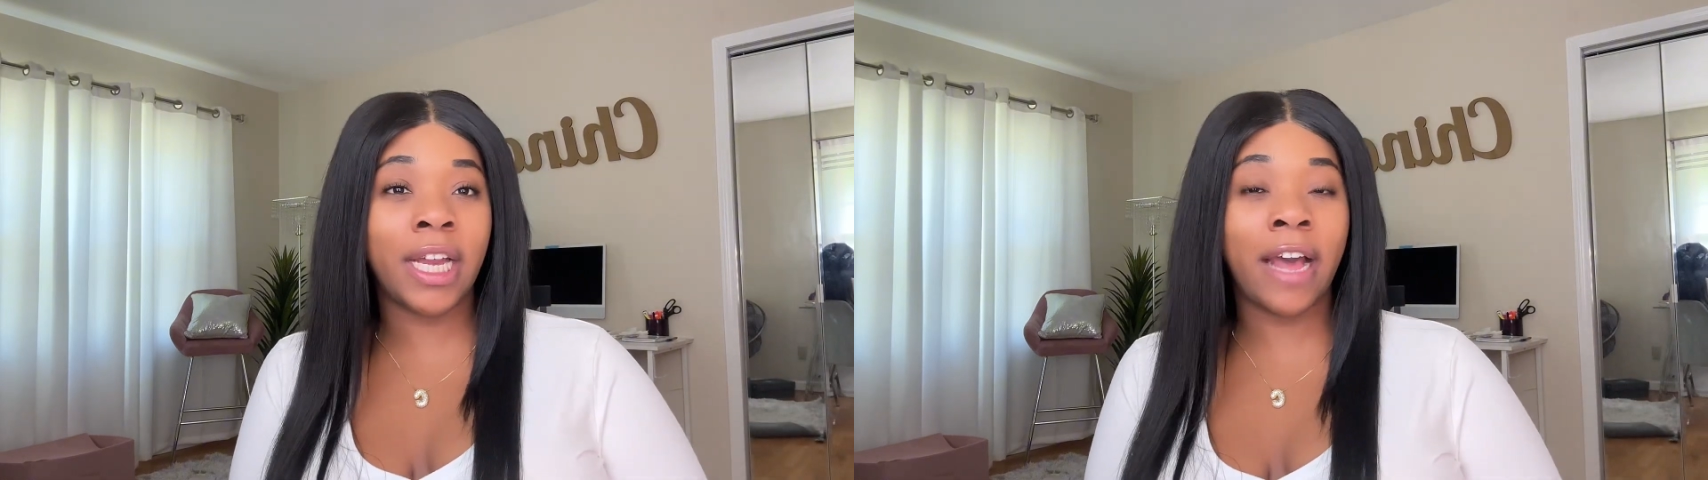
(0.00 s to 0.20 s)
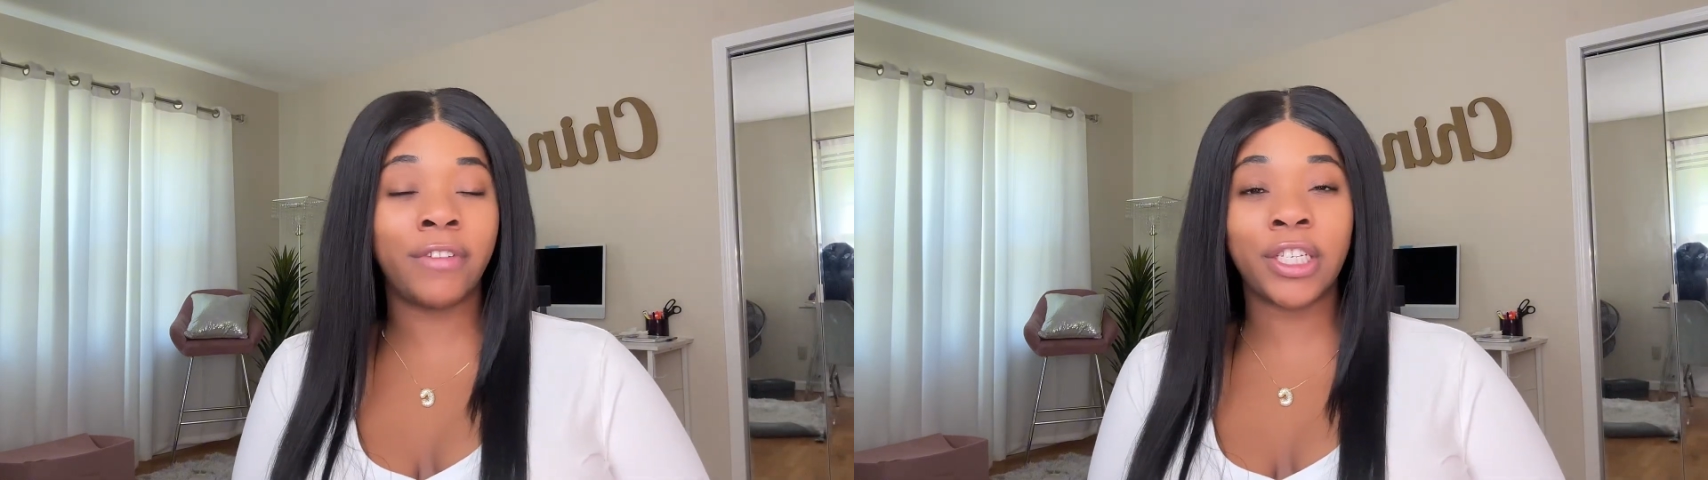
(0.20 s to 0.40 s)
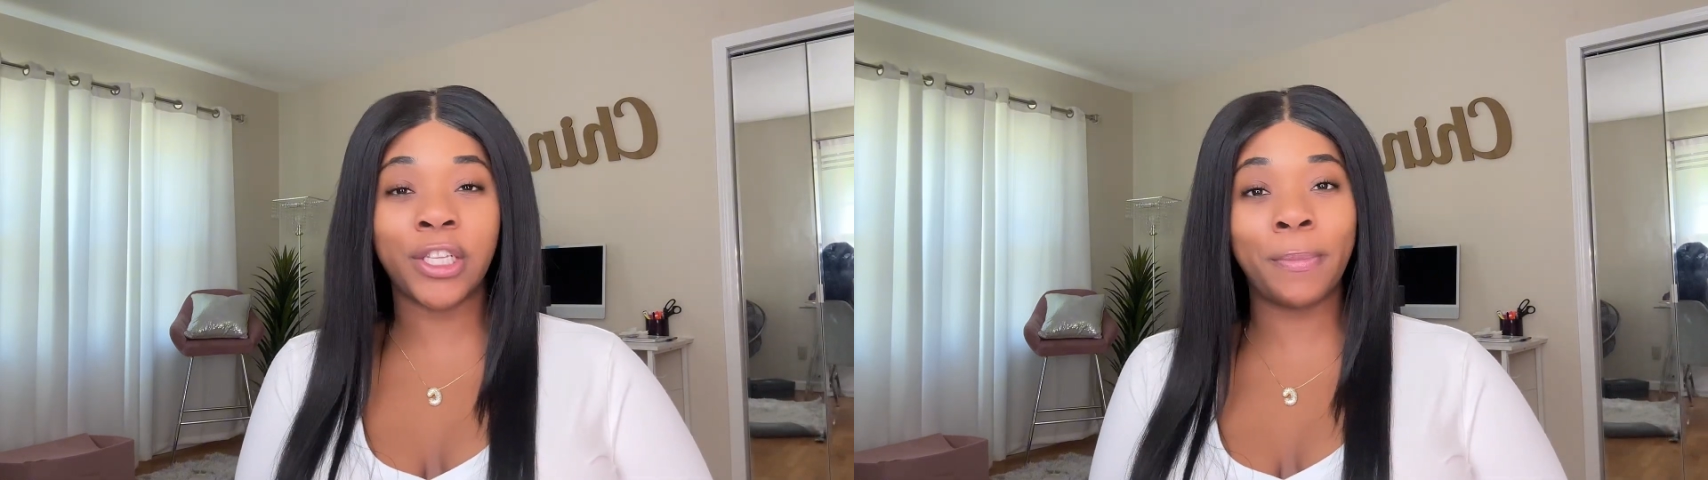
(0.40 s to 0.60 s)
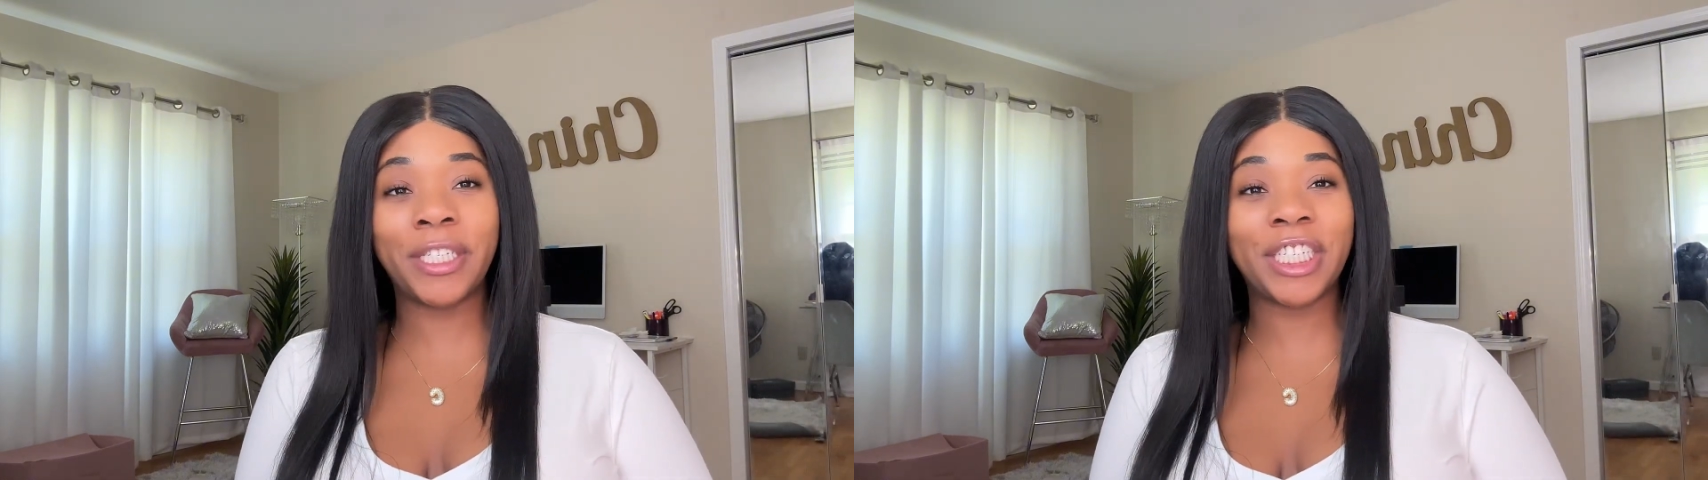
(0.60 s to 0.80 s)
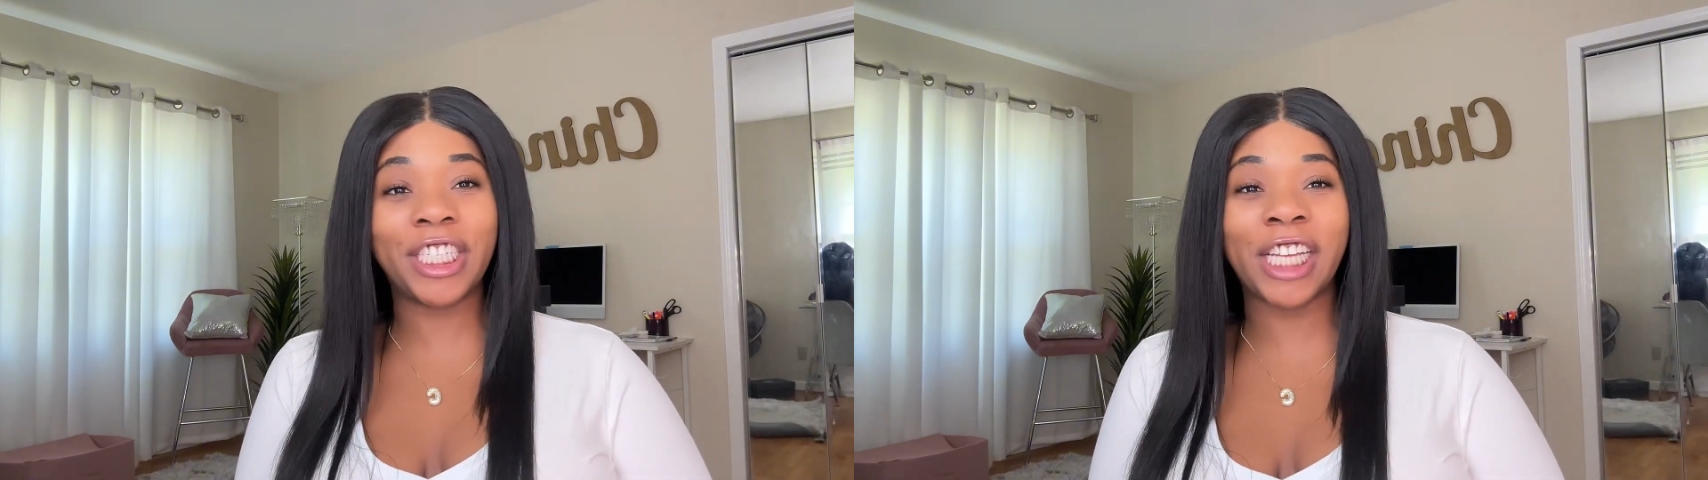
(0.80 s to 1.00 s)
I have just so
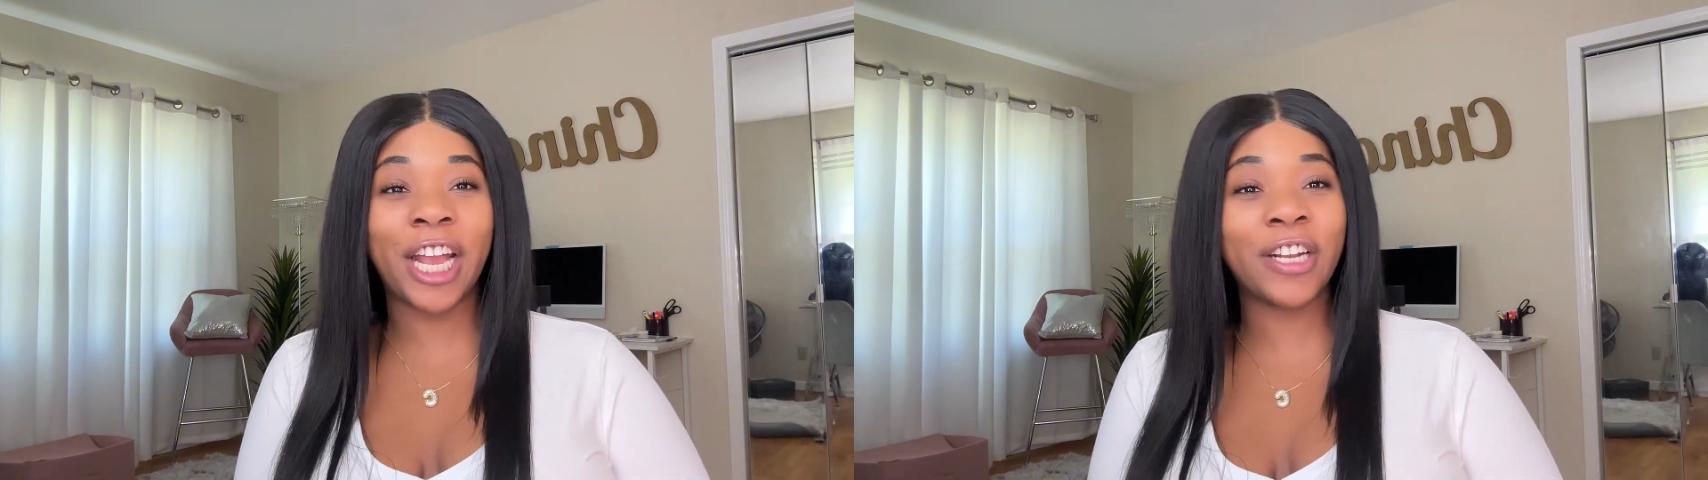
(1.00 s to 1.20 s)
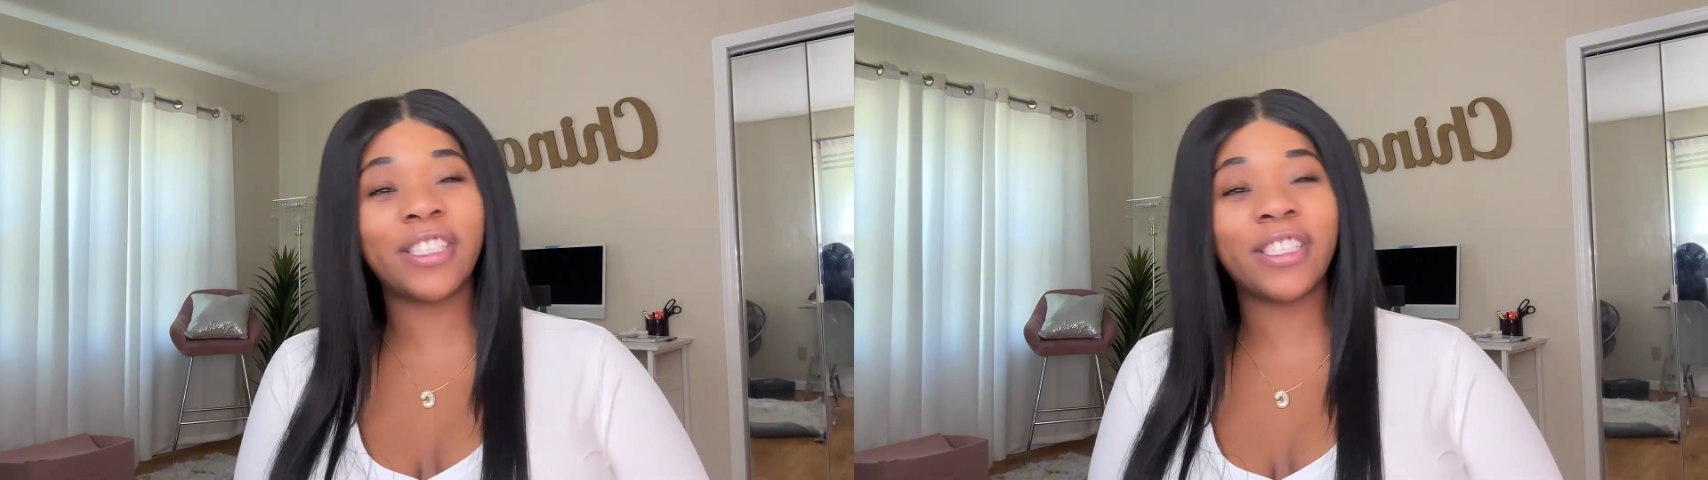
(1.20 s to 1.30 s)
much to share.